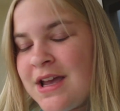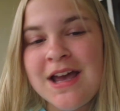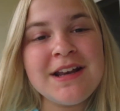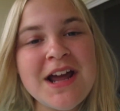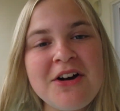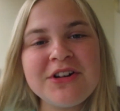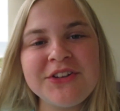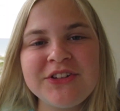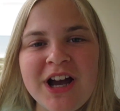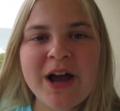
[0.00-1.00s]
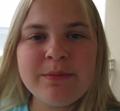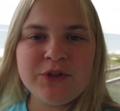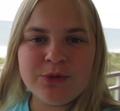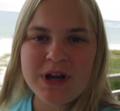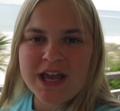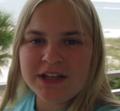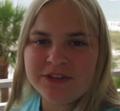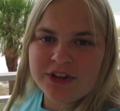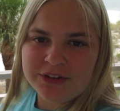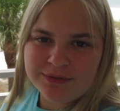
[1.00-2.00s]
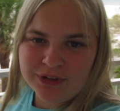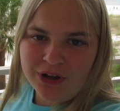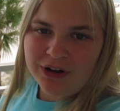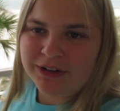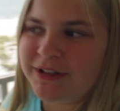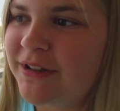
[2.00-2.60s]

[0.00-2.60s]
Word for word: And now it is time to end this vlog.